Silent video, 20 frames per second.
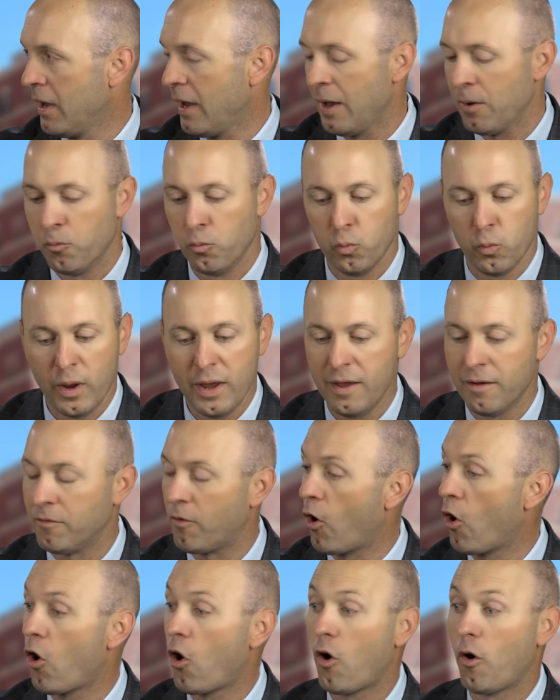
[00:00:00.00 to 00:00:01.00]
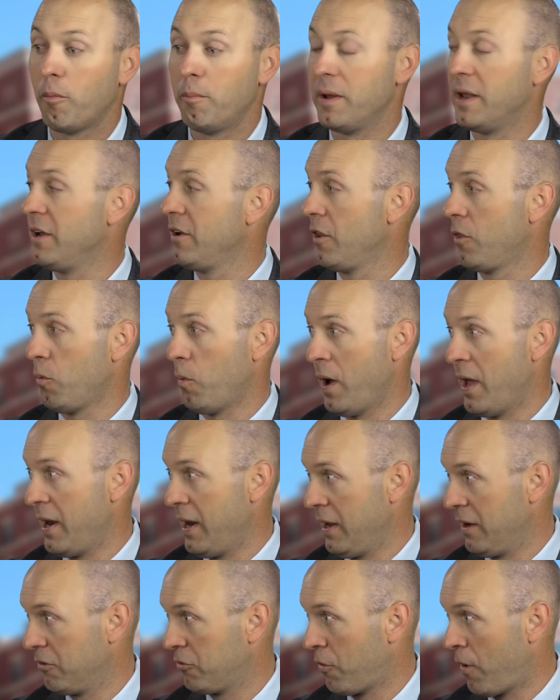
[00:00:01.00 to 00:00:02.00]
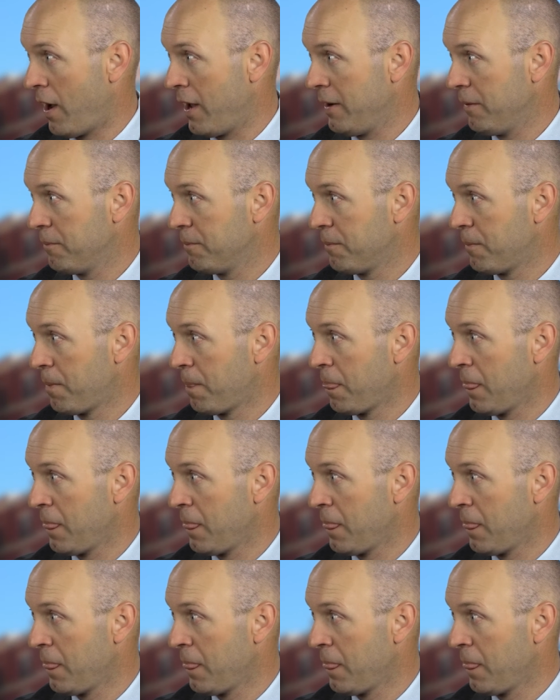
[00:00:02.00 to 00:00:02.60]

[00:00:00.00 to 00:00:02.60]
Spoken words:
And we have all been to the weddings, right?